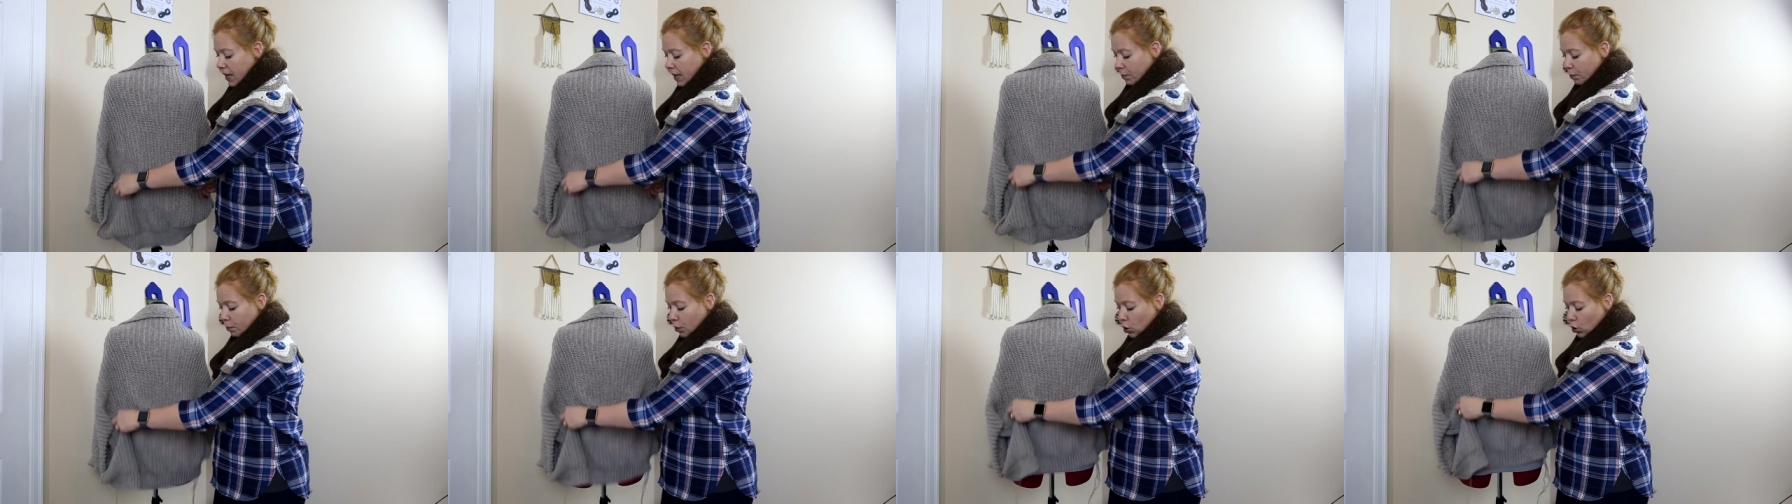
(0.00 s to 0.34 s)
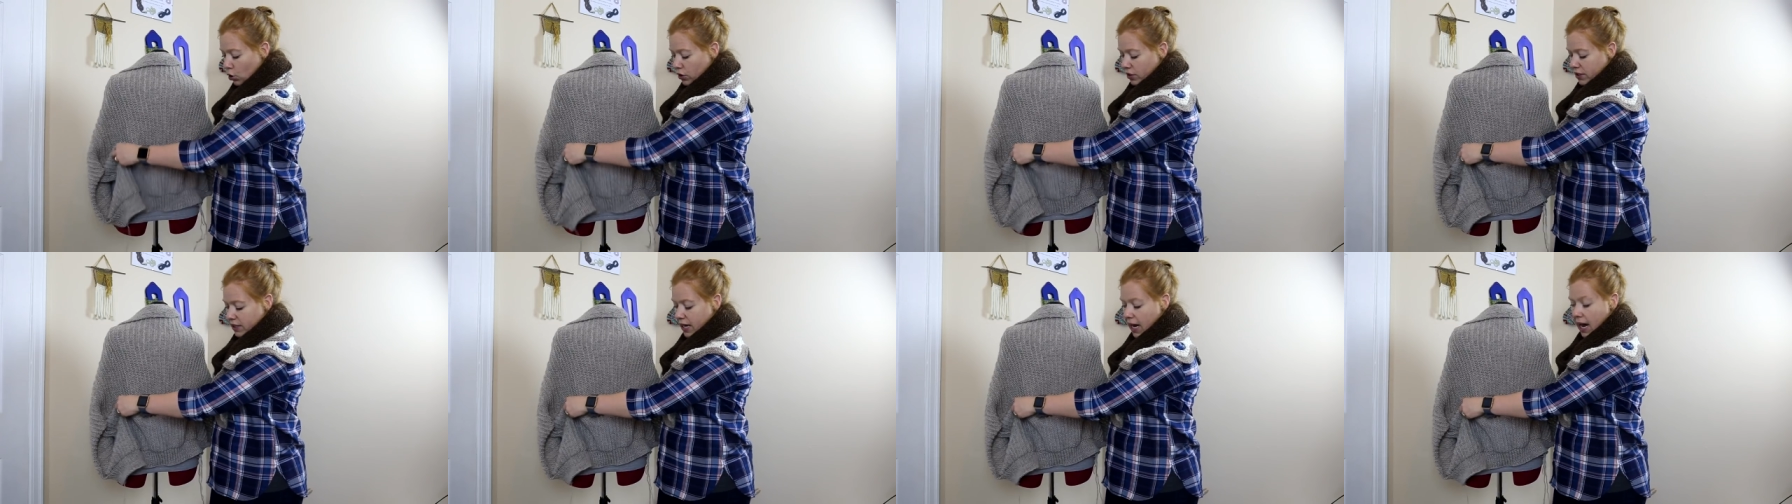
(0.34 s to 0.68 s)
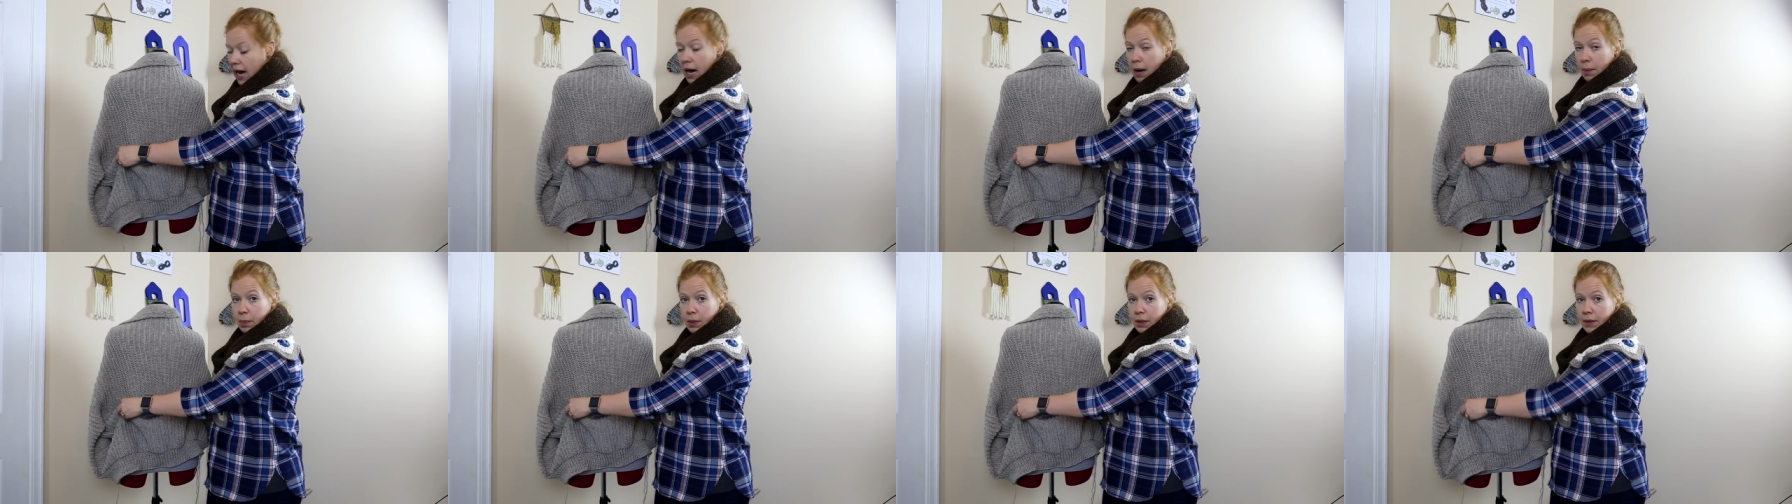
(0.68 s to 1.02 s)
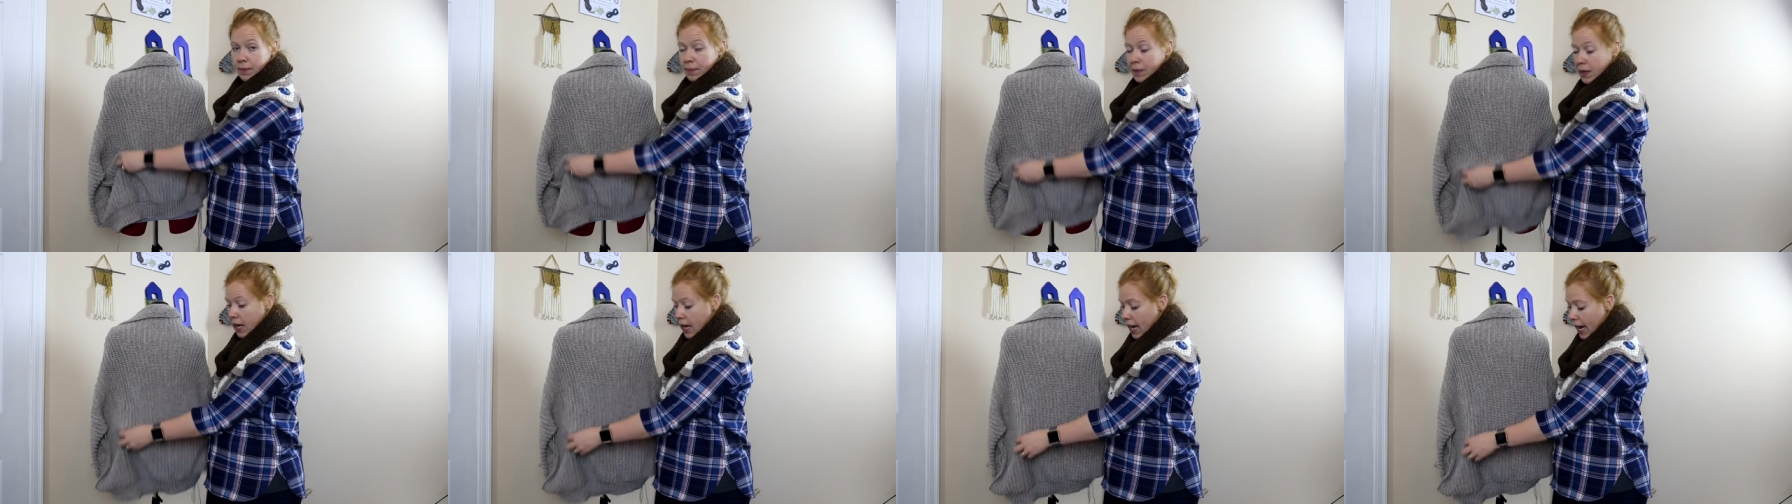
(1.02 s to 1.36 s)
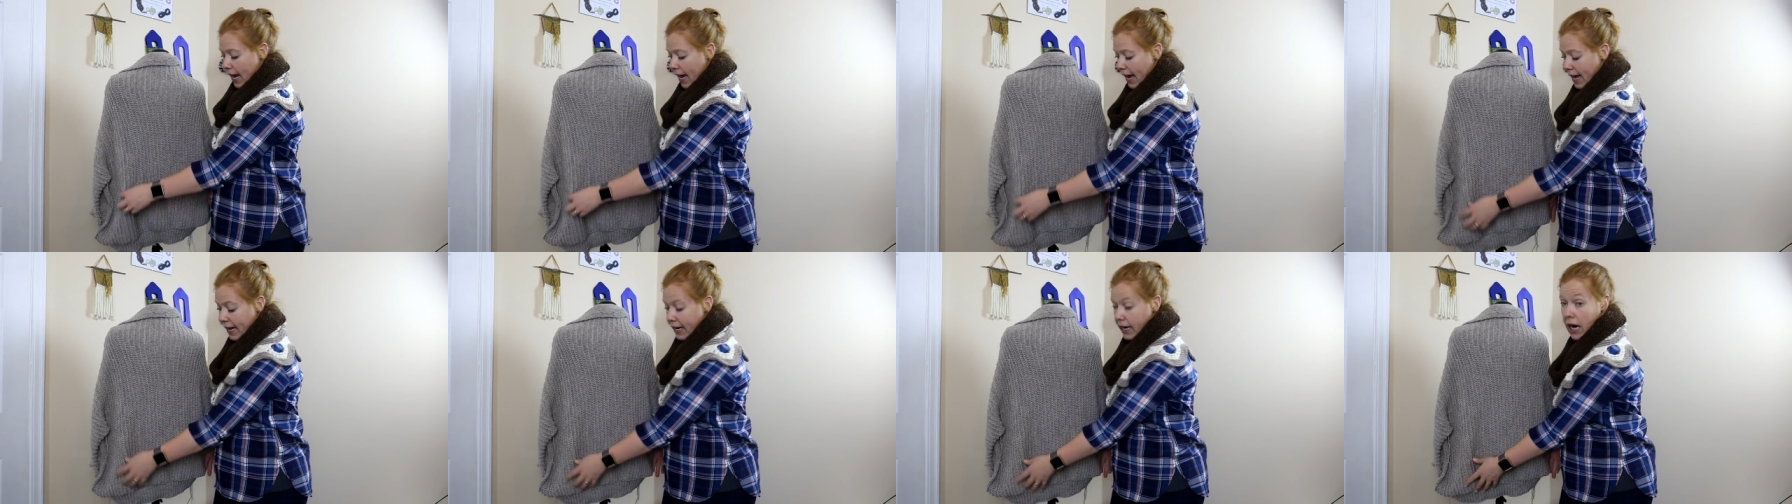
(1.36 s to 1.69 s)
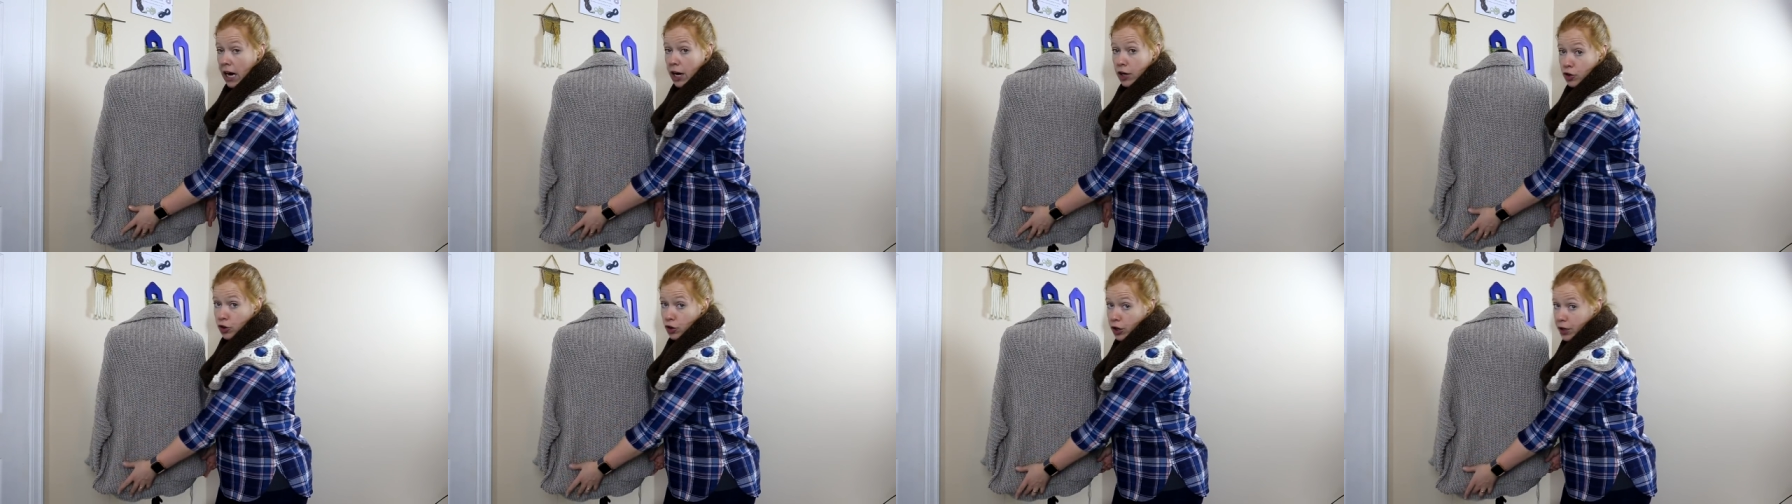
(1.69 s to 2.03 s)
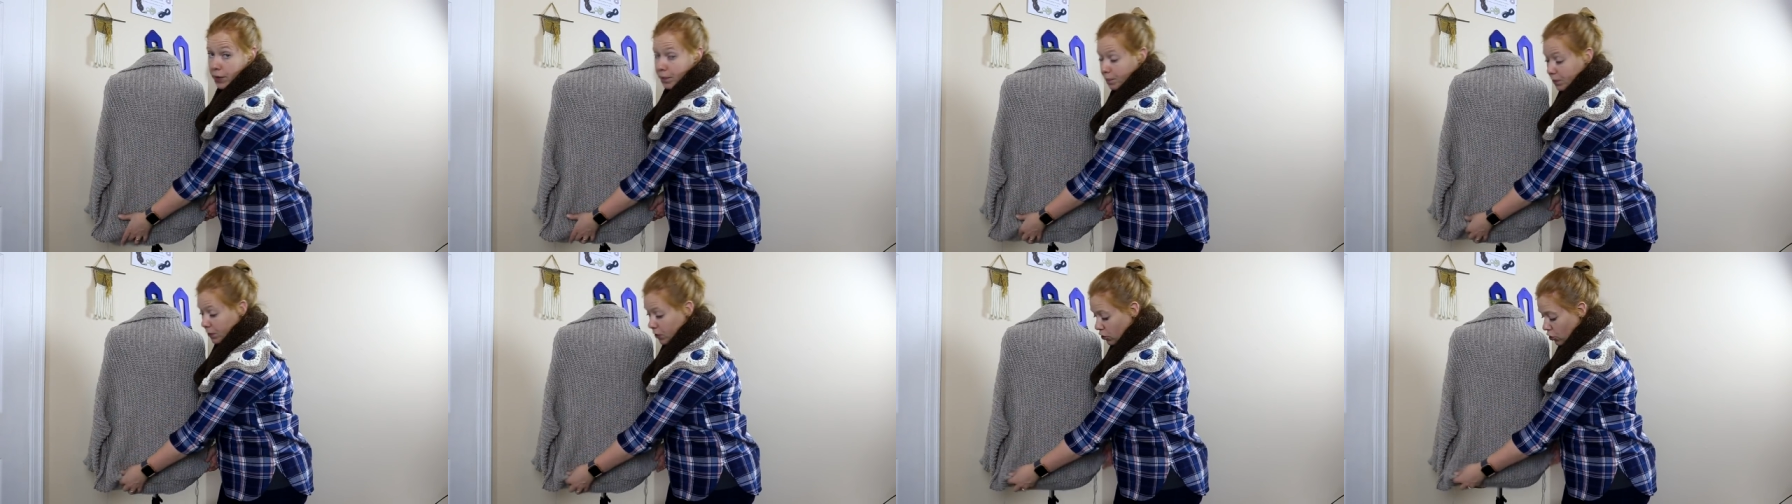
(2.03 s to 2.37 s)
it pulls up and under.